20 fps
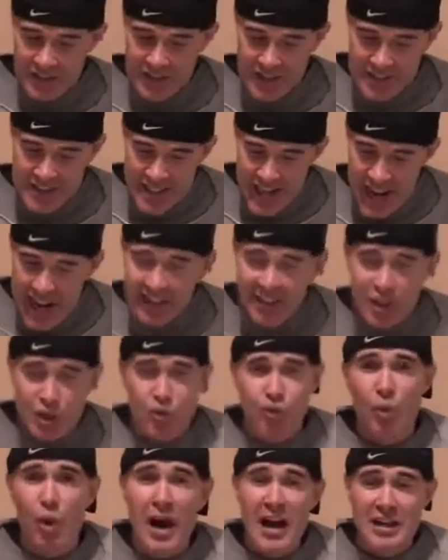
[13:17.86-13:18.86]
The
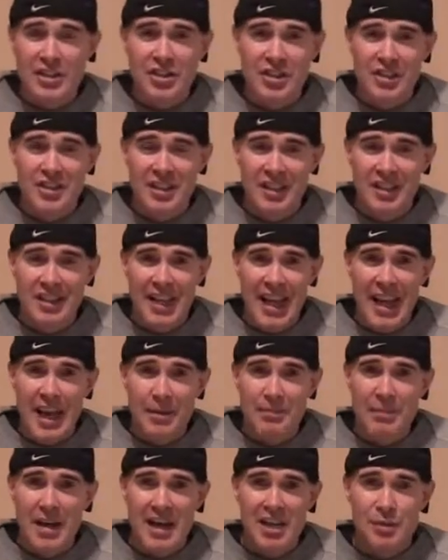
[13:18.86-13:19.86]
Dallas-Washington
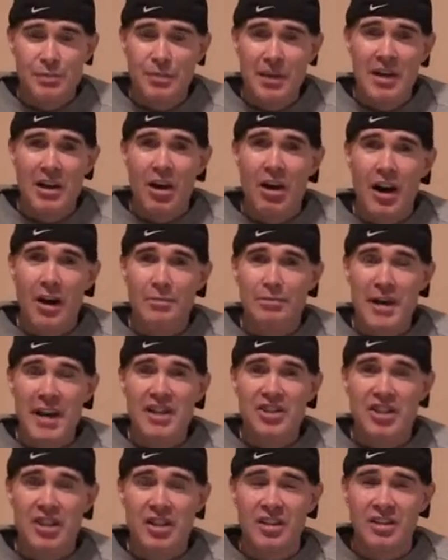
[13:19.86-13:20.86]
game has been on
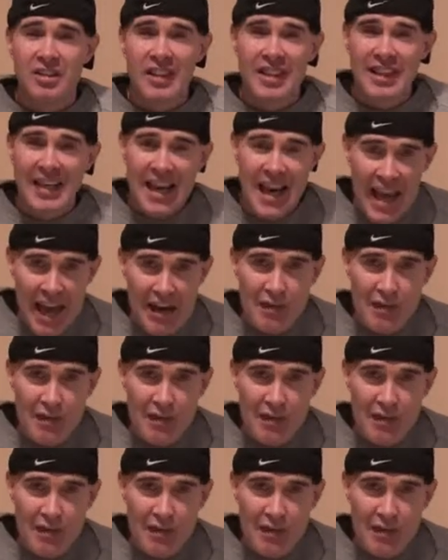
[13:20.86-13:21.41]
basically